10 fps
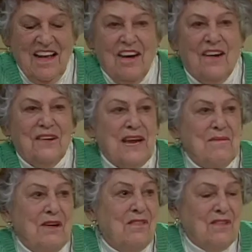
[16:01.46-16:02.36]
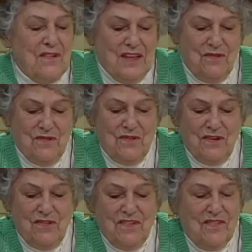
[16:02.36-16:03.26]
Okay, we saw that
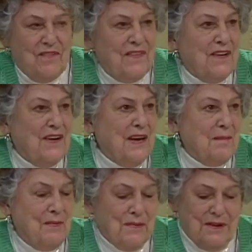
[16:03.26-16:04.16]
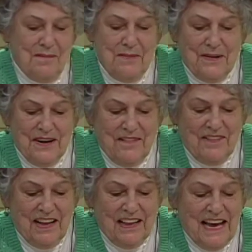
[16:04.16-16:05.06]
tradition's a very important part of
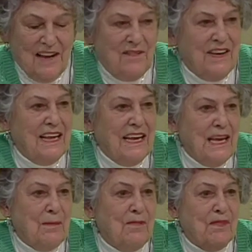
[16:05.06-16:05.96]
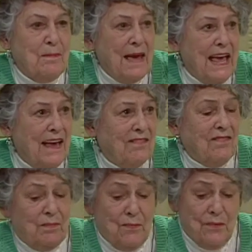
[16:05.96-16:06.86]
our life, and it keeps the
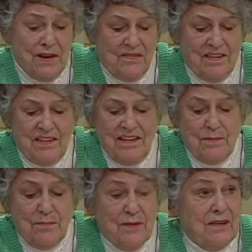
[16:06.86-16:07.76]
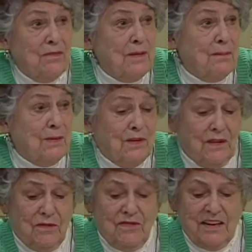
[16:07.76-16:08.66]
past present and brings people
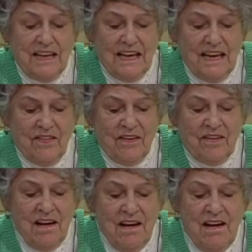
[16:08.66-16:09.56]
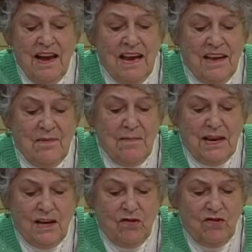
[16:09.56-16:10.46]
closer together in
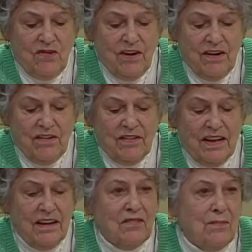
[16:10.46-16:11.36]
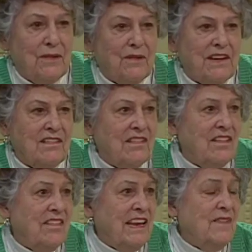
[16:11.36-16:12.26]
many shared
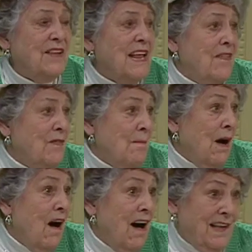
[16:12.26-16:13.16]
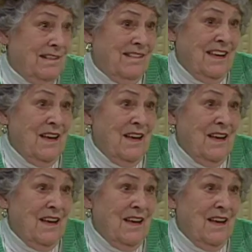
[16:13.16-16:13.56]
experiences. Even at the Bond,